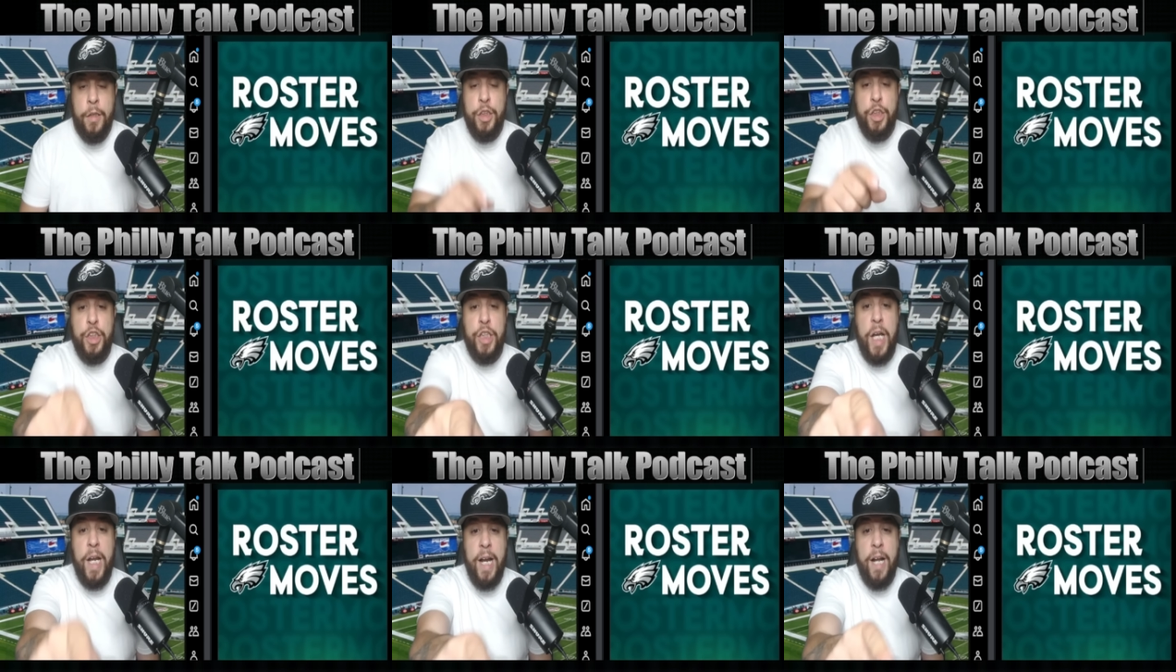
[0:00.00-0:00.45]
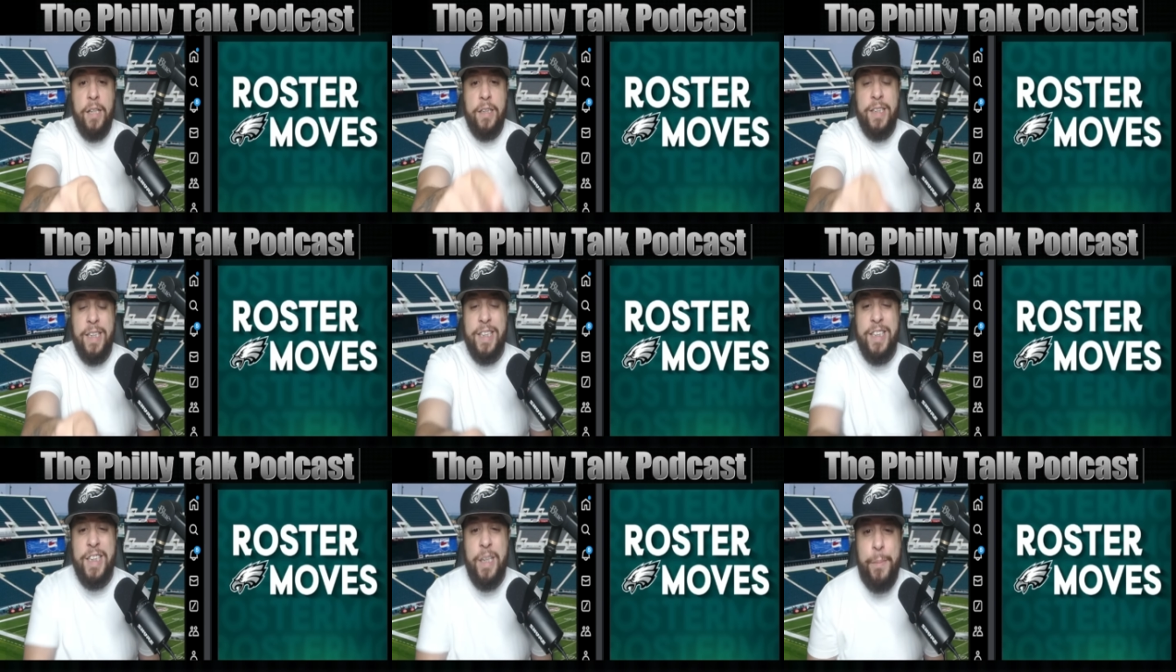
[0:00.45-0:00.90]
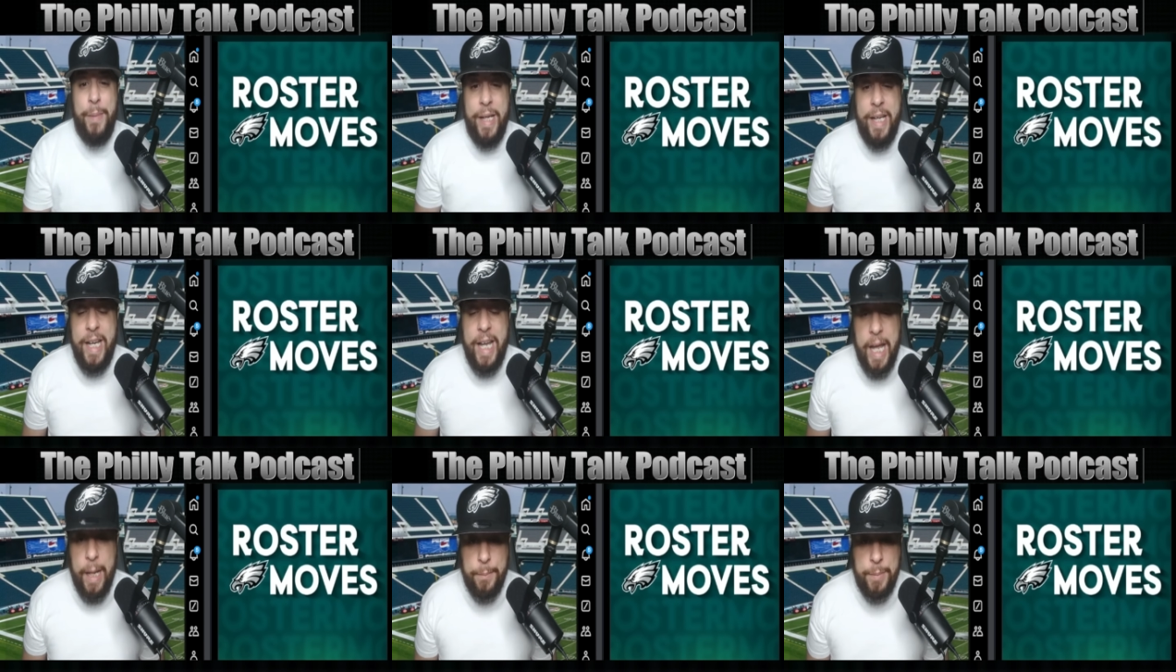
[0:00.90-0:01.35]
Shout out to Jimmy
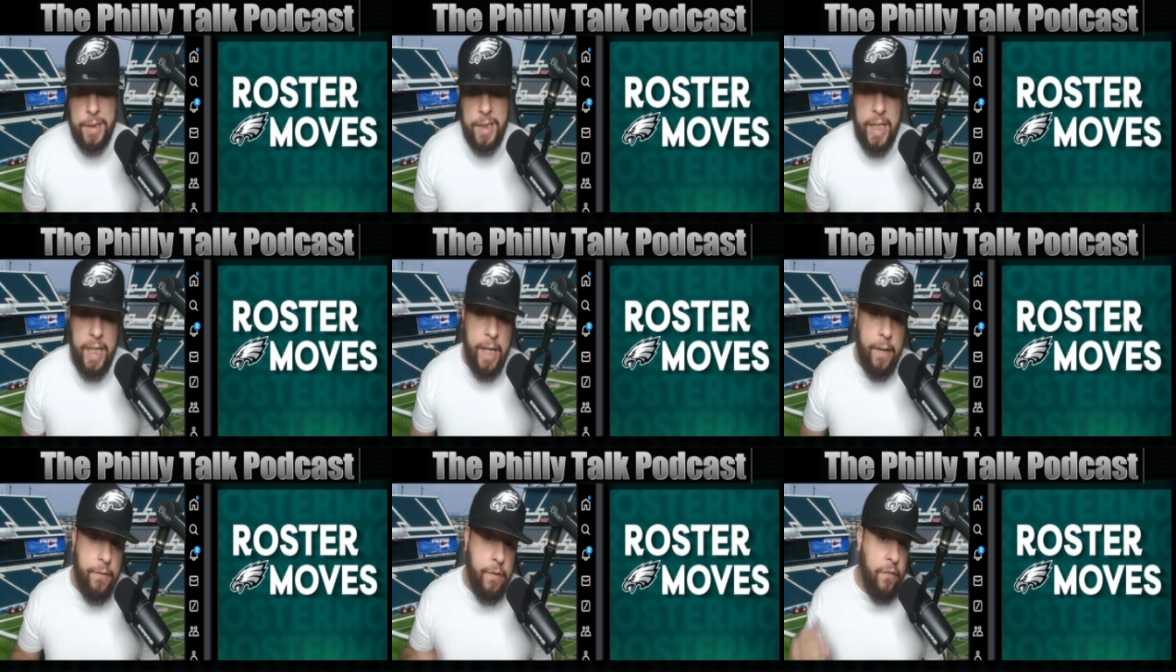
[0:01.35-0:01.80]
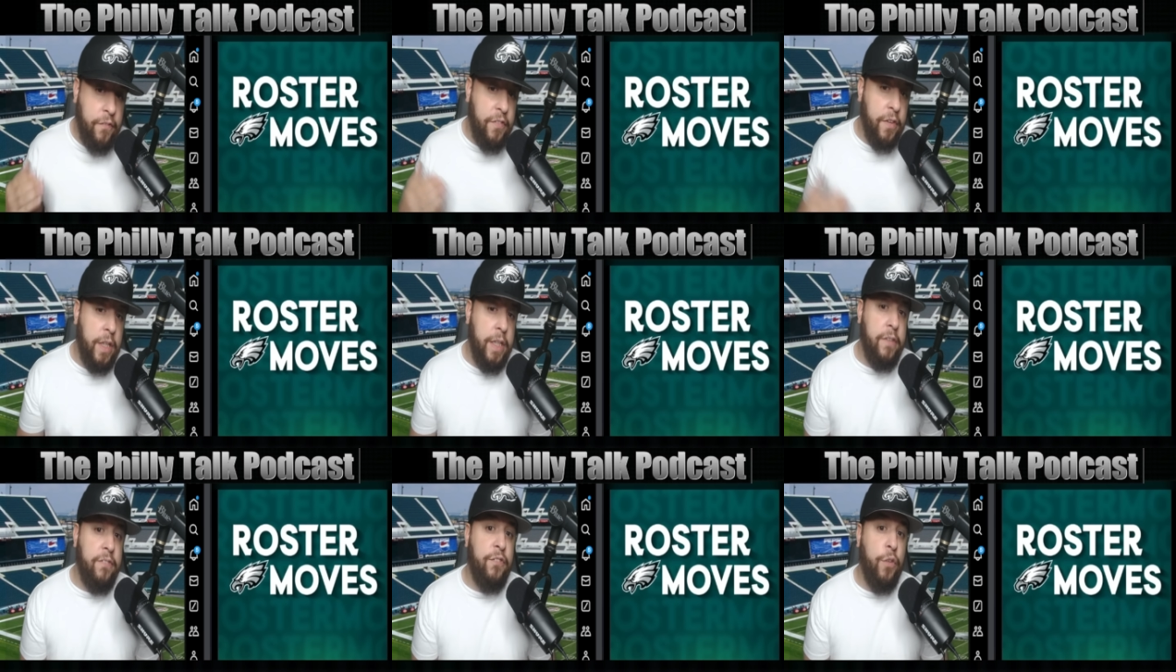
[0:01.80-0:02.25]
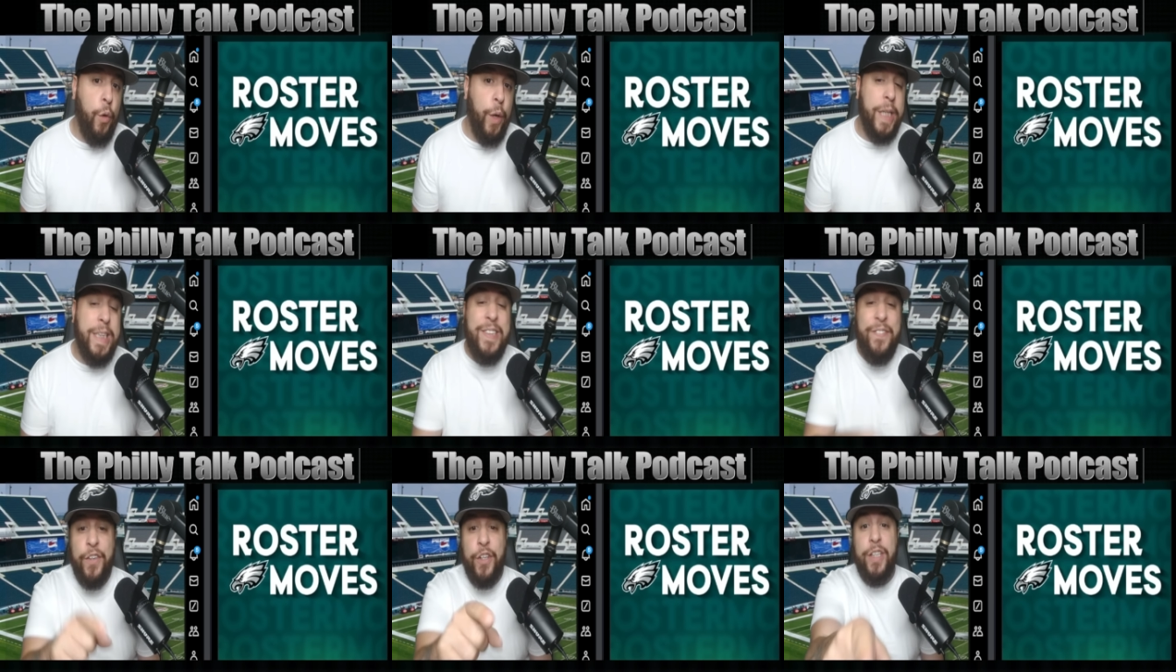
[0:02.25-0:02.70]
Kemsky of the Philly
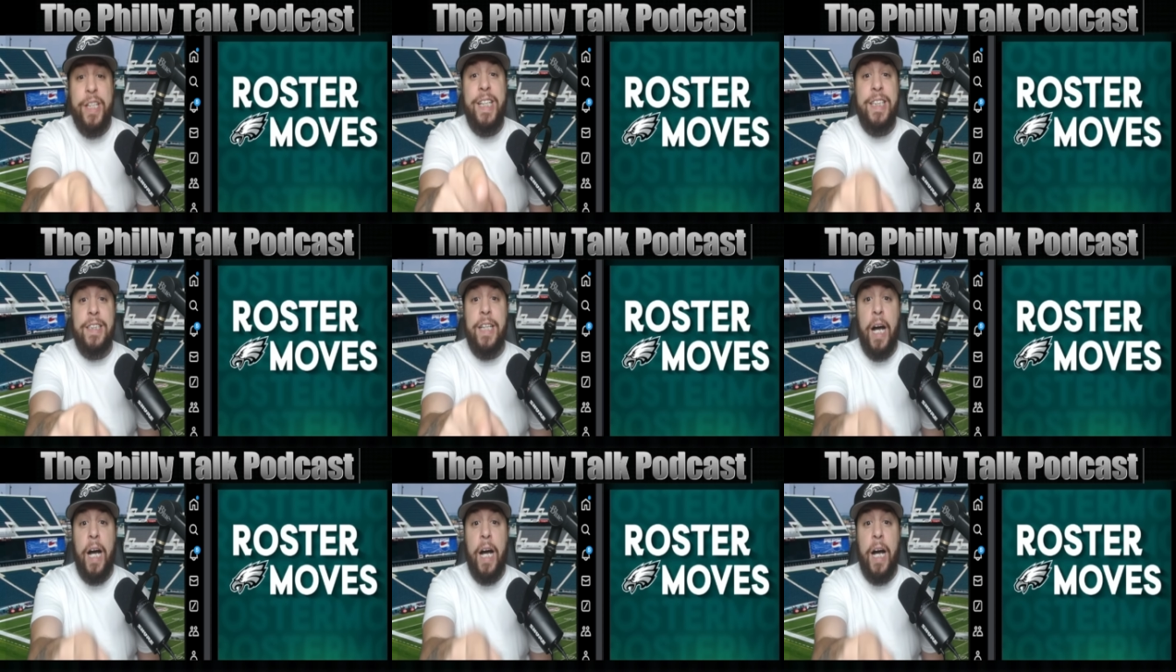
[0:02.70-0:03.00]
Voice for these